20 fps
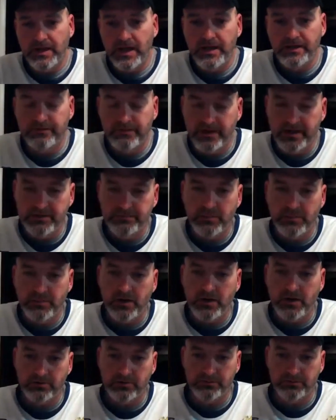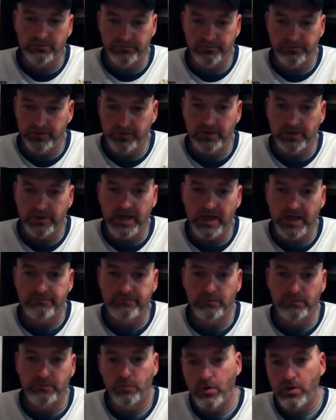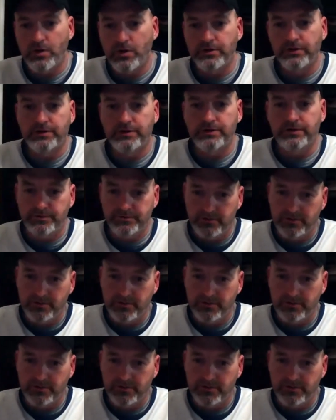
Gatorade bottle and fill it half full of water and